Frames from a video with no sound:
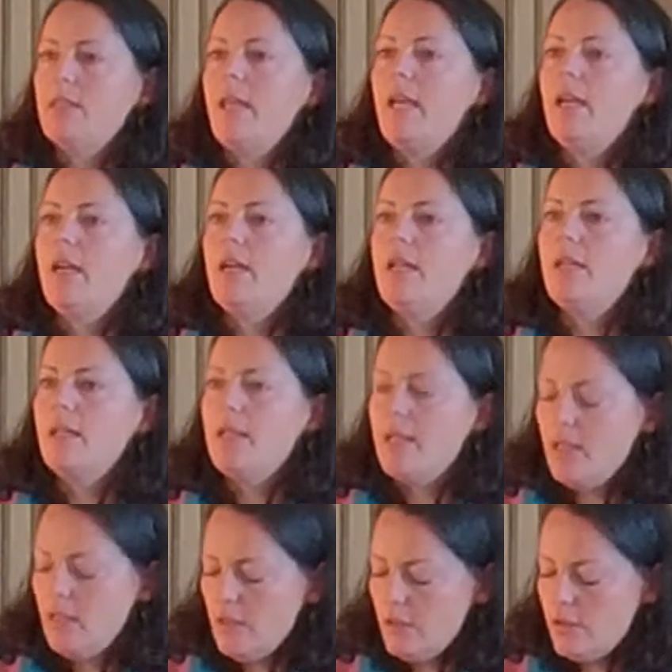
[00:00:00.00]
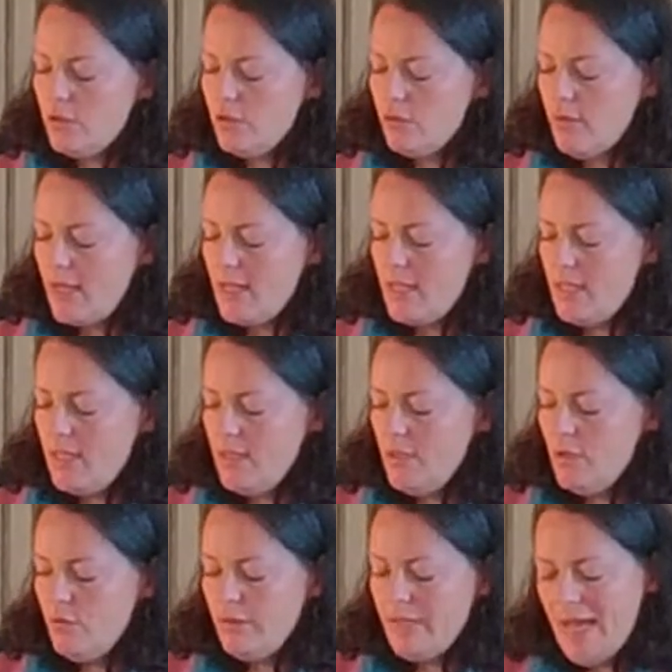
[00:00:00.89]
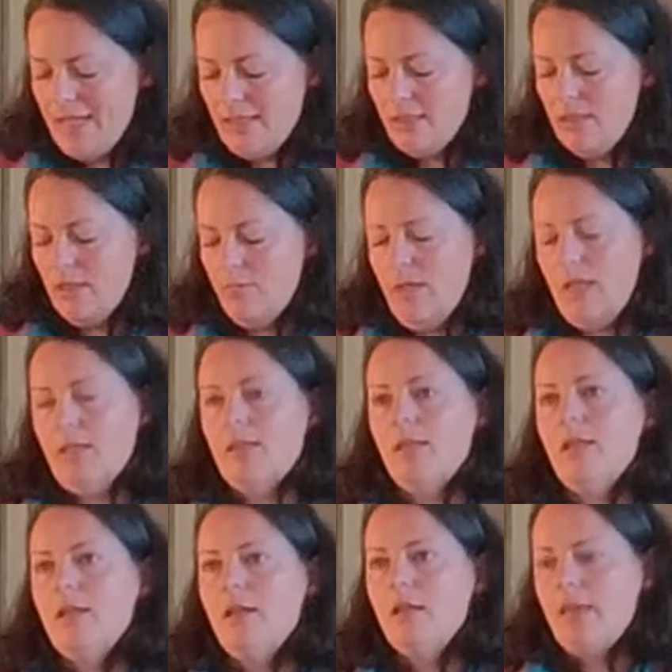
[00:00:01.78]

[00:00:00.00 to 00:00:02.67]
carried an illustrated New Testament